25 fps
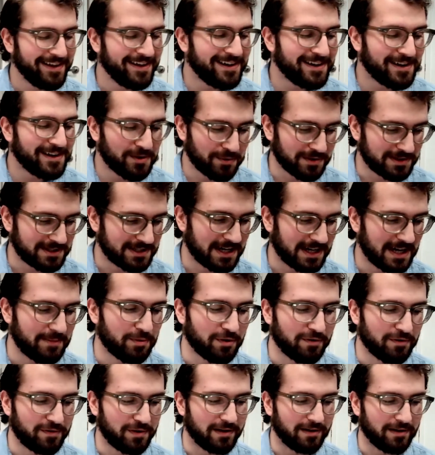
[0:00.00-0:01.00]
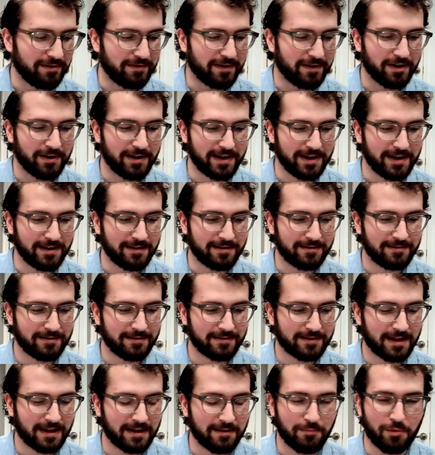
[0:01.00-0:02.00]
with type, or if you had a very
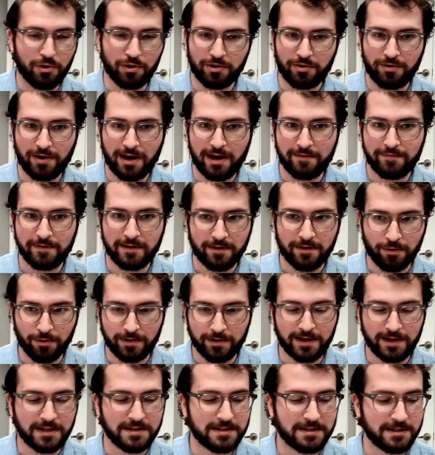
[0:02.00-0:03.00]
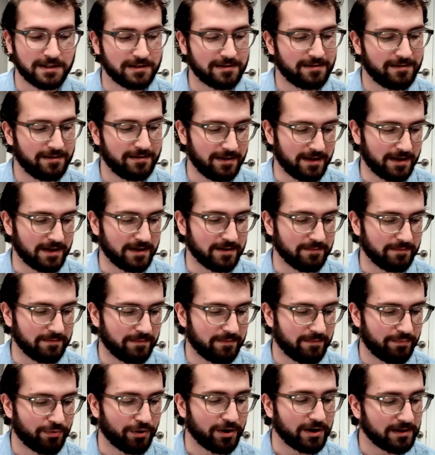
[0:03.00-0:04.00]
kind of more graphic-oriented
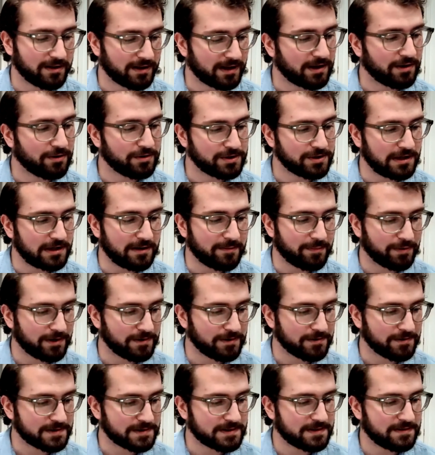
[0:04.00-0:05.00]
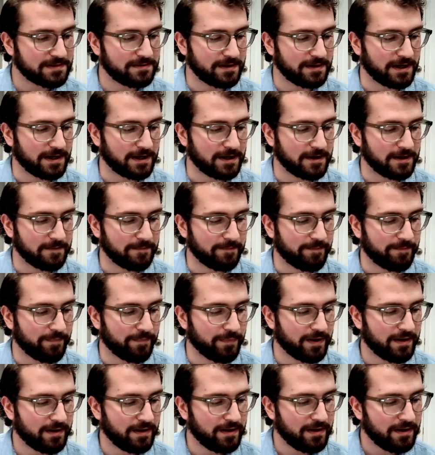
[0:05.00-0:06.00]
print that you're trying to produce.
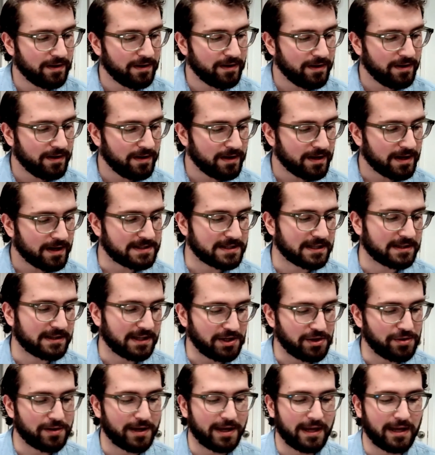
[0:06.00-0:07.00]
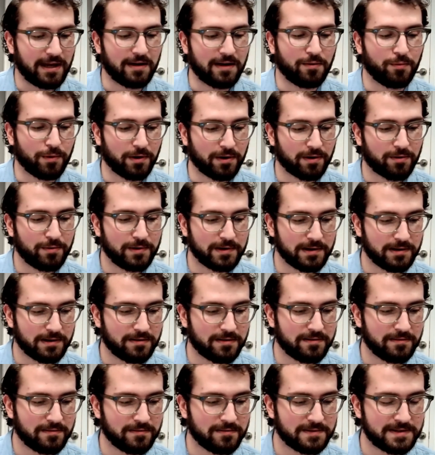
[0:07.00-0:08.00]
It's not that you can't work with
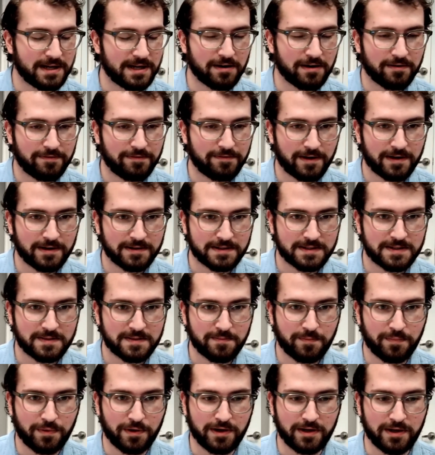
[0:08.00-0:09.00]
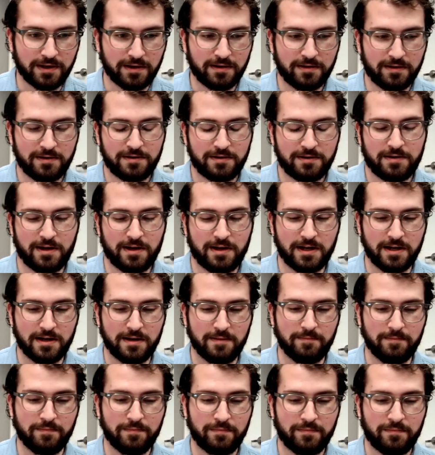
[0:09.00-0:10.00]
serif fonts, but
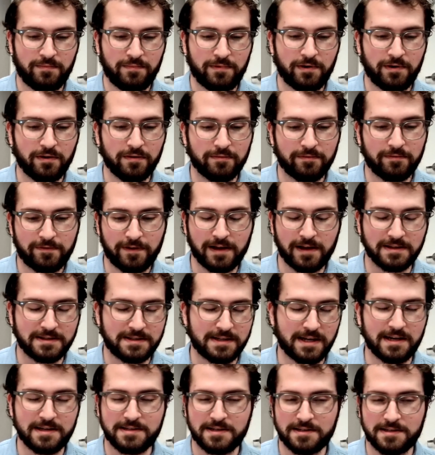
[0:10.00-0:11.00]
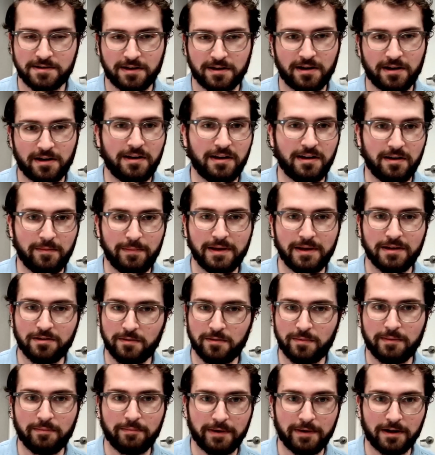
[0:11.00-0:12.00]
your font sizes are going to need to be a little
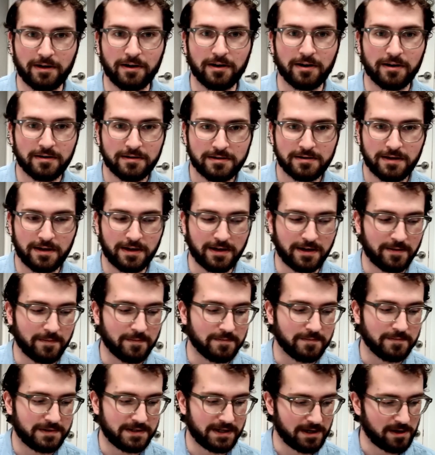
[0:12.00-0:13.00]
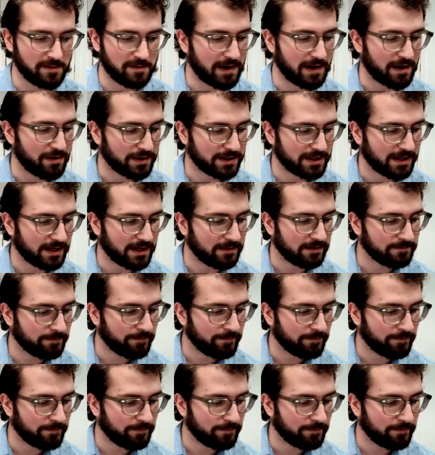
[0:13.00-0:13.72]
bit bigger to help out with that.